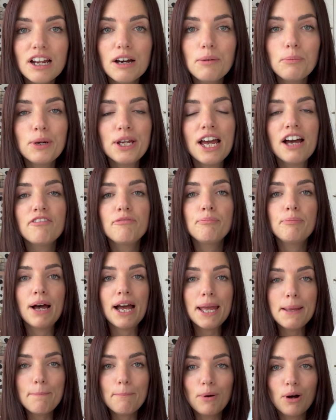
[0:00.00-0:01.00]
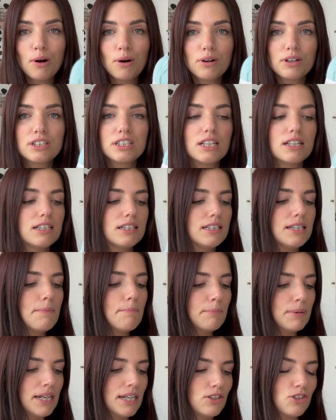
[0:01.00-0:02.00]
We have Paintbox
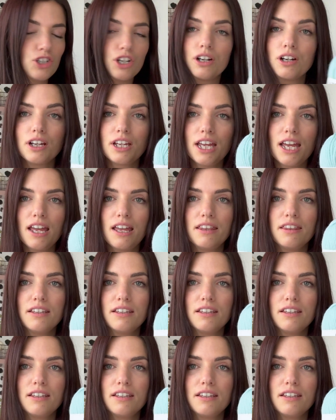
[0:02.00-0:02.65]
Simply Chunky.